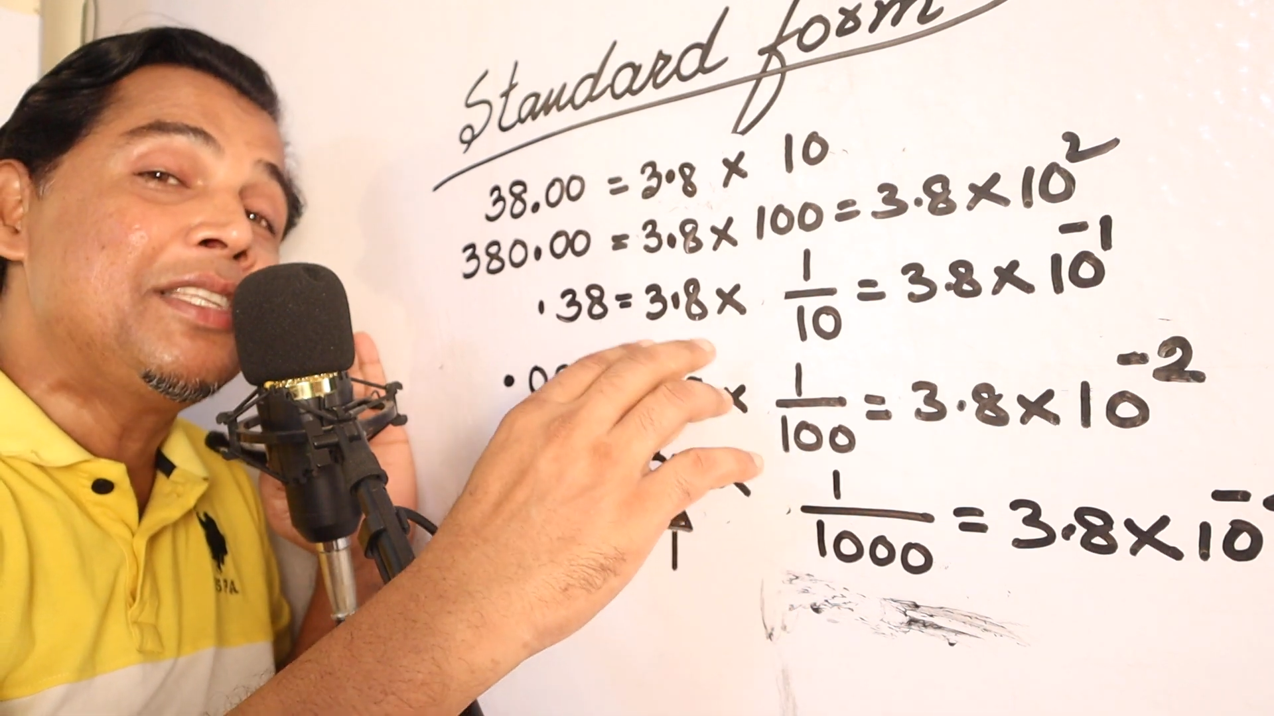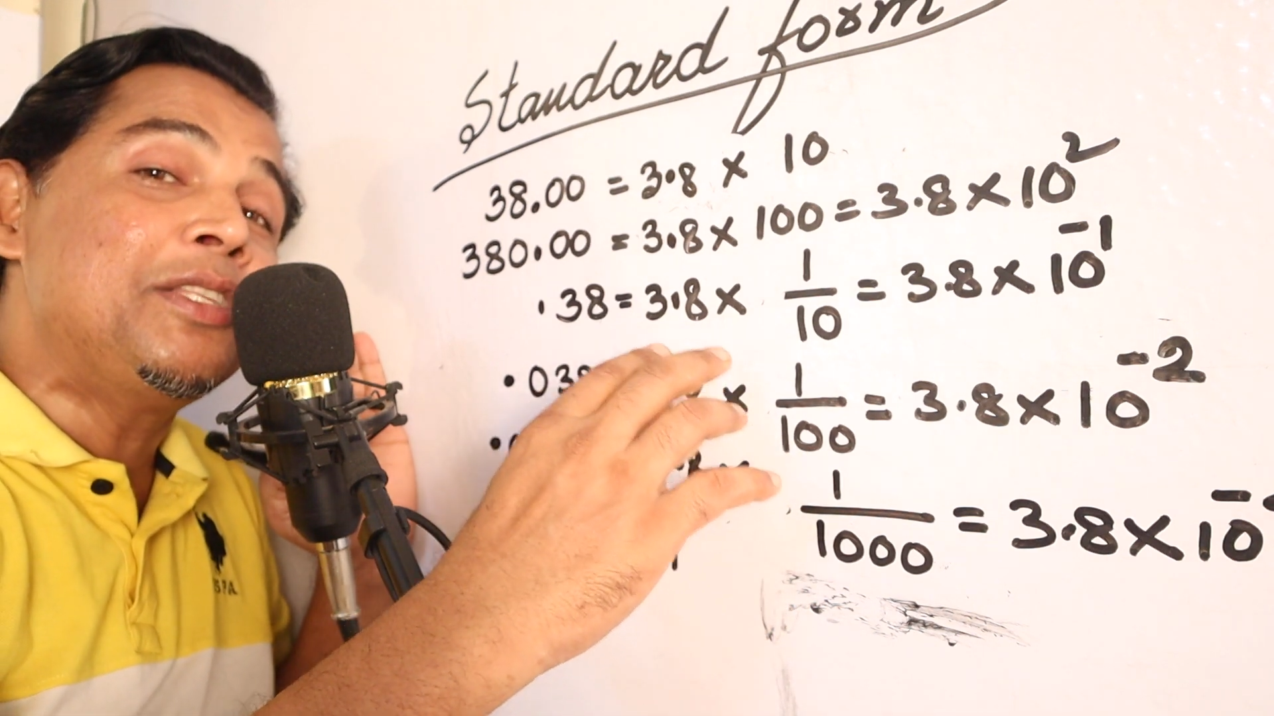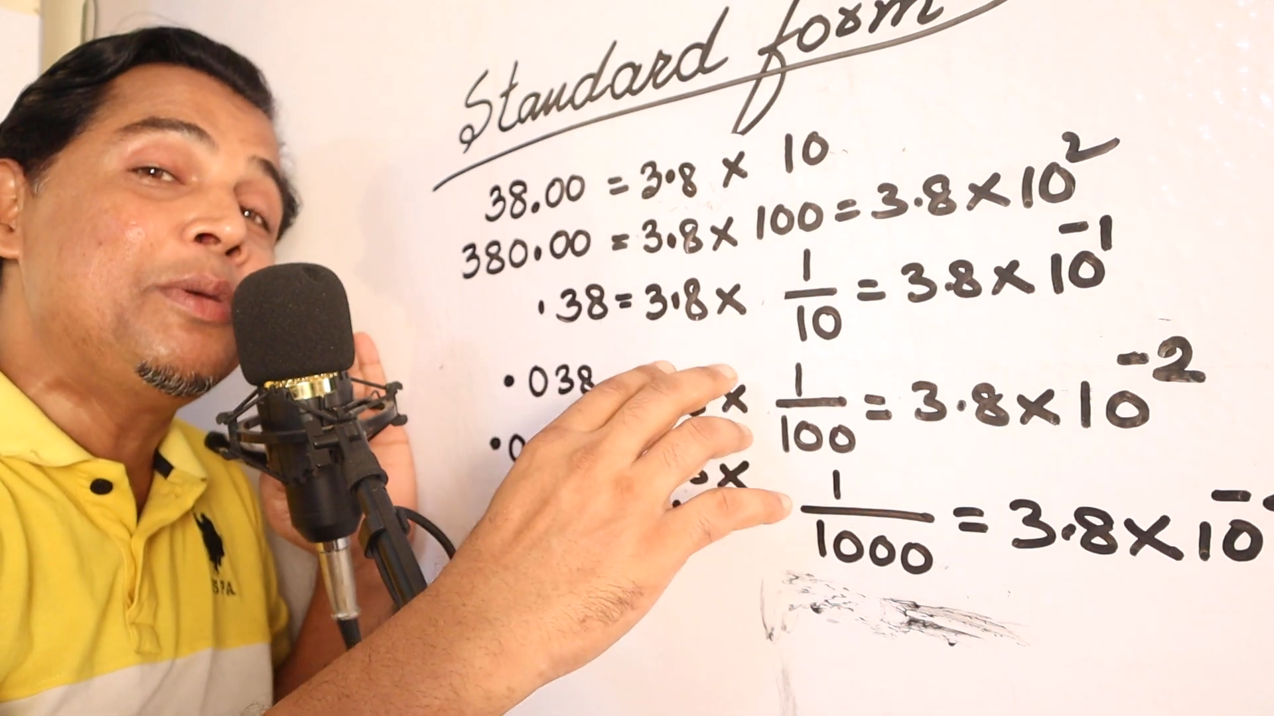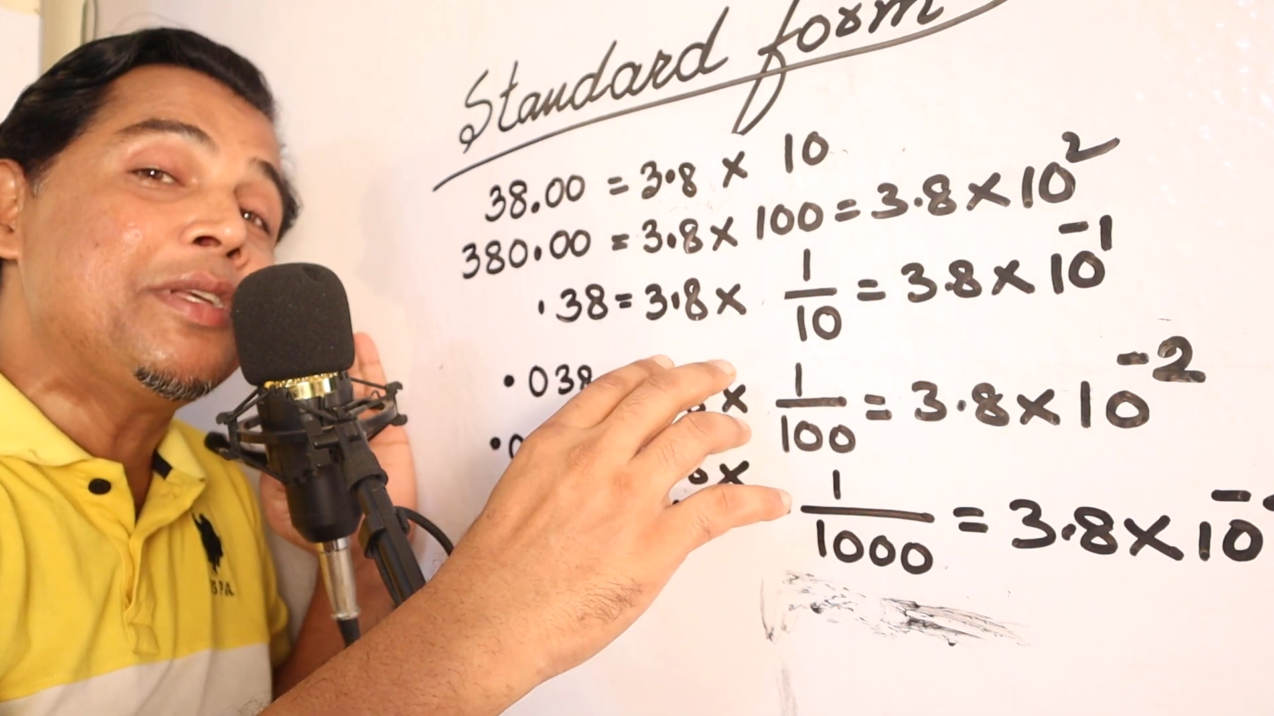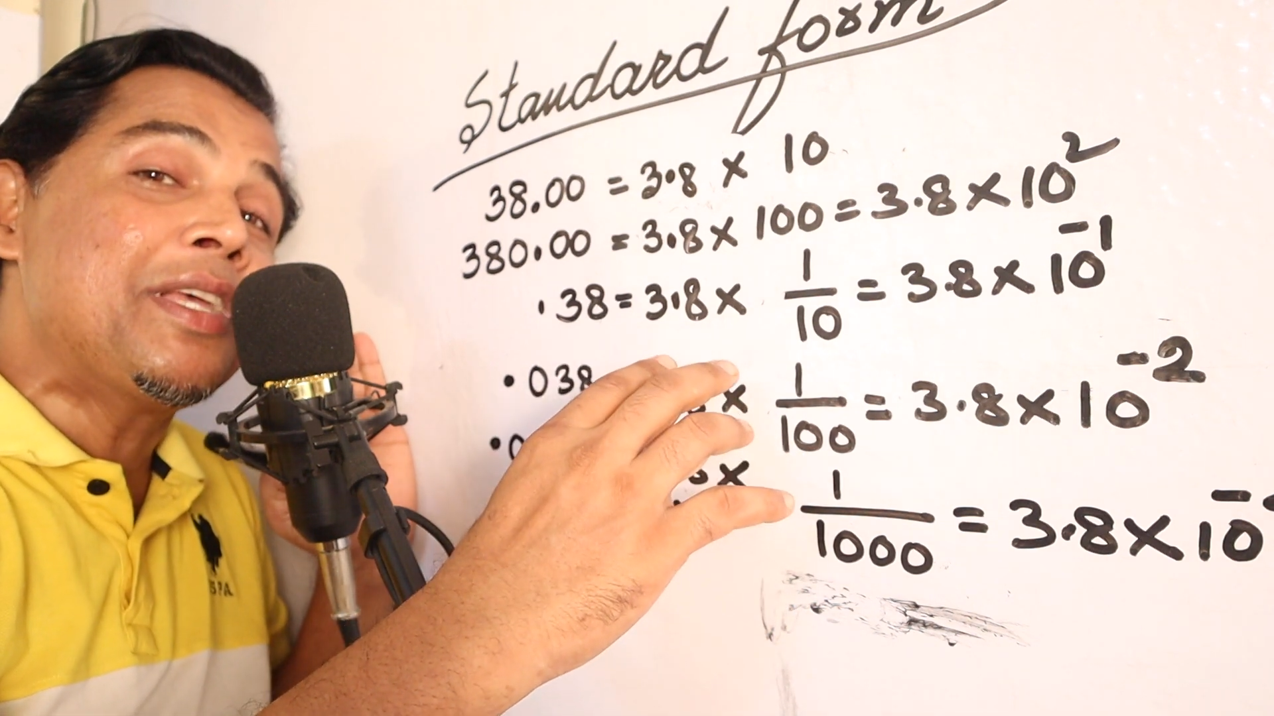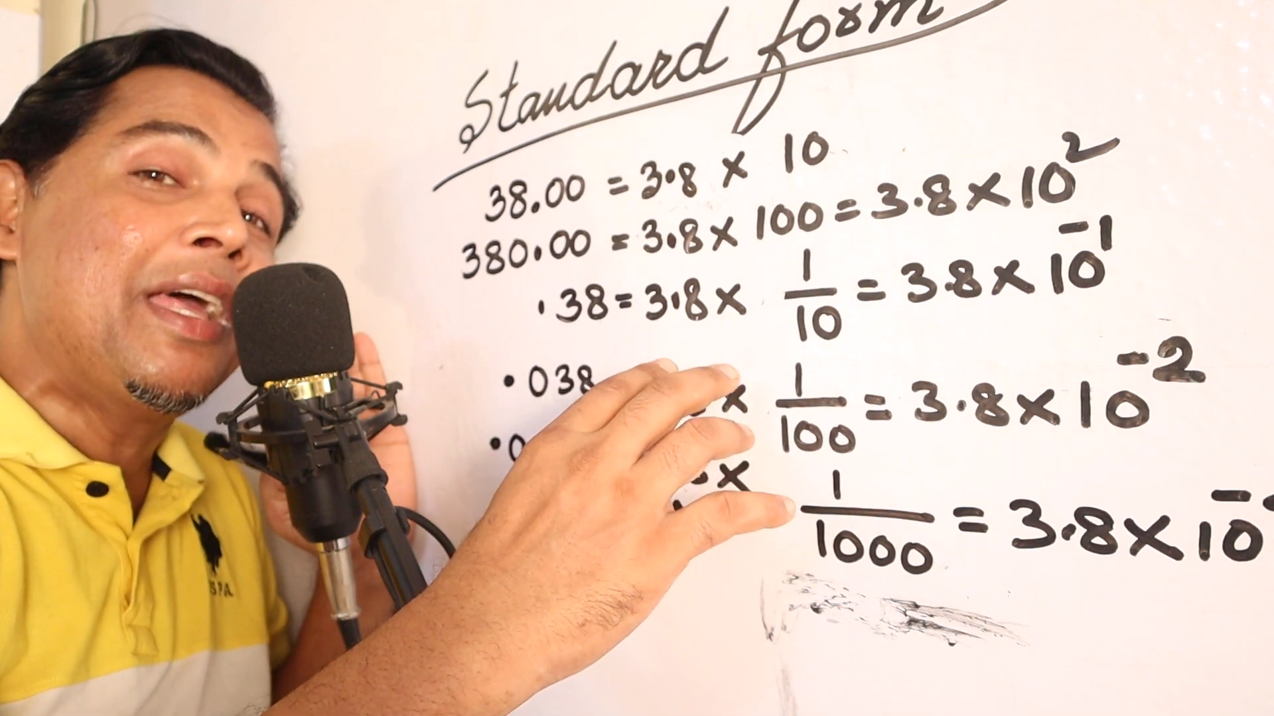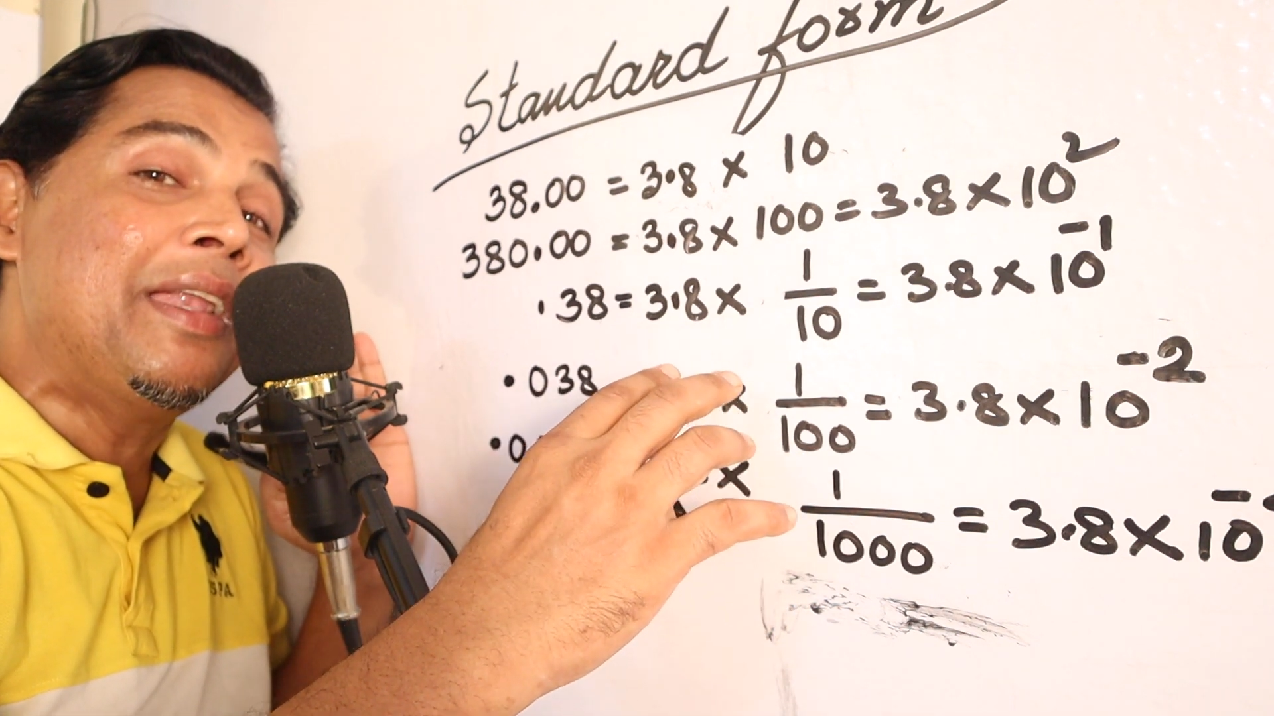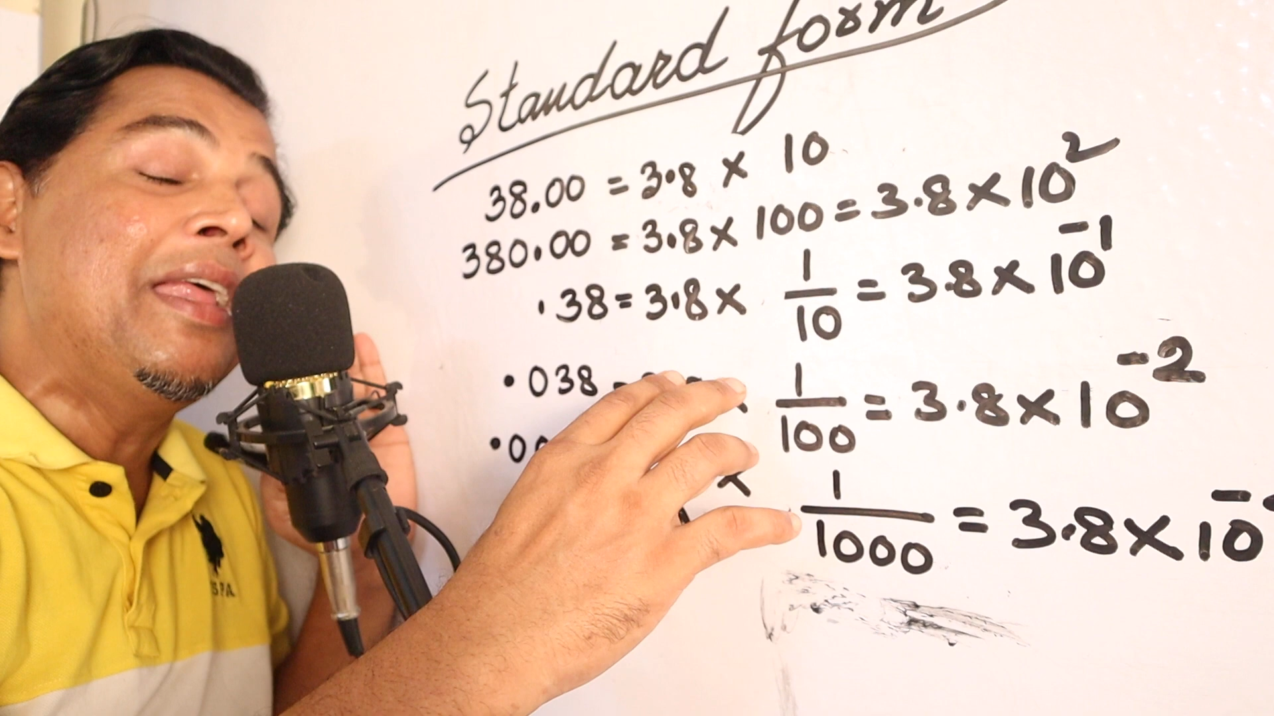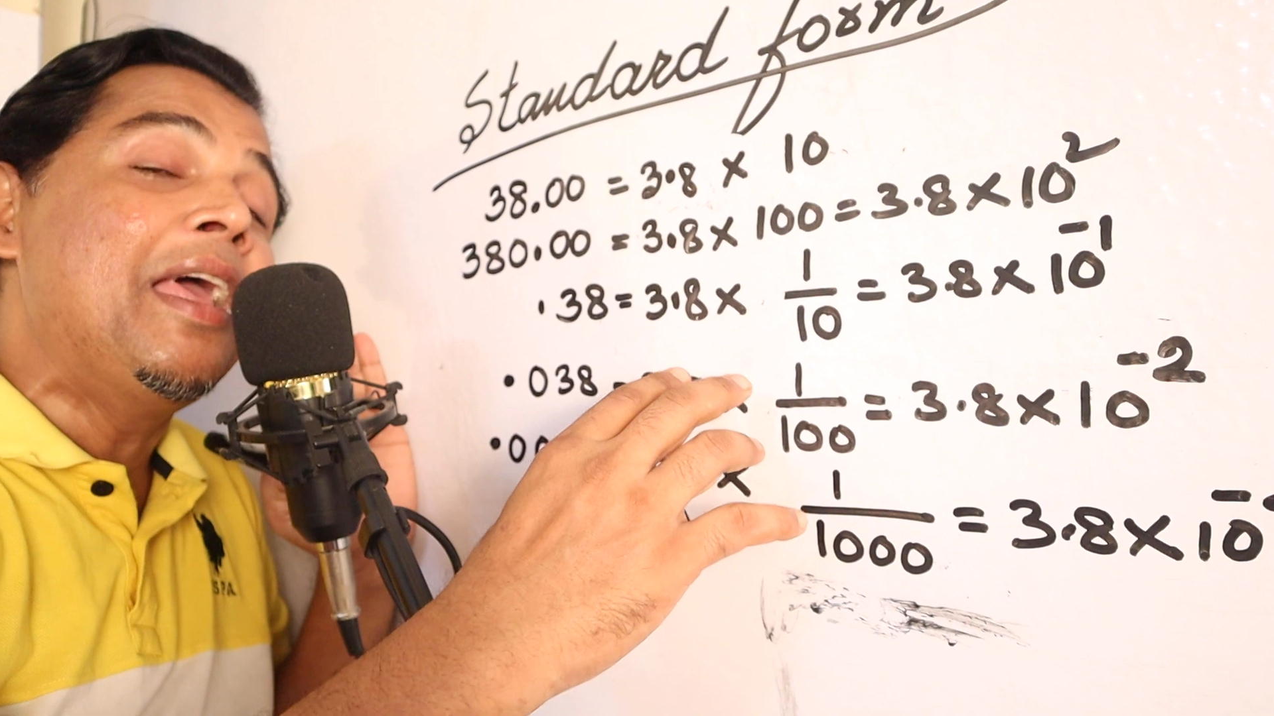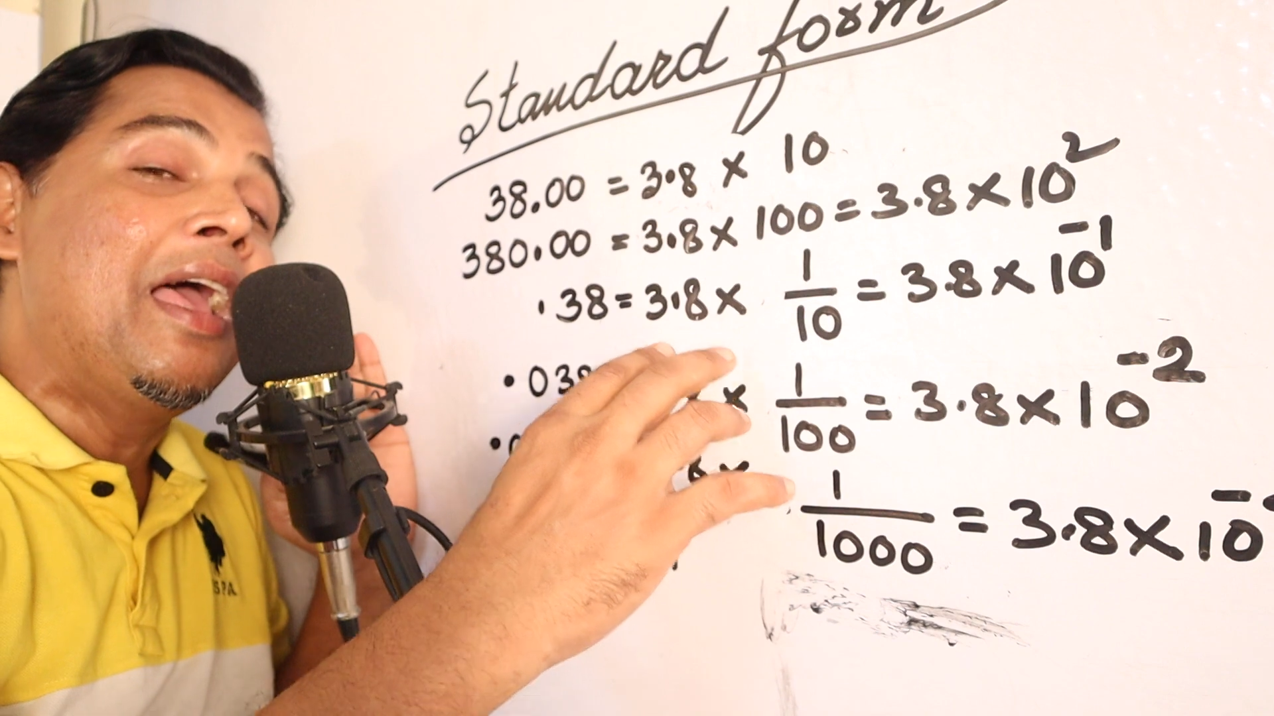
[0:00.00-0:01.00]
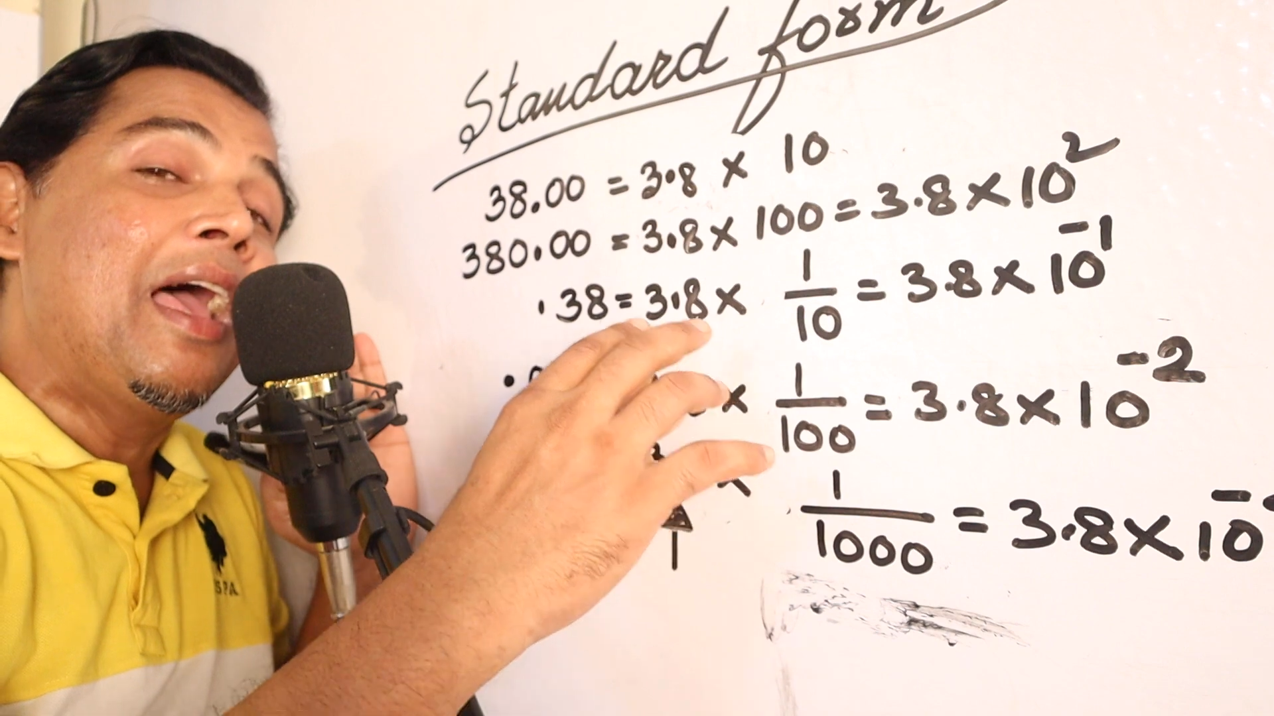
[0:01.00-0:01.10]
situation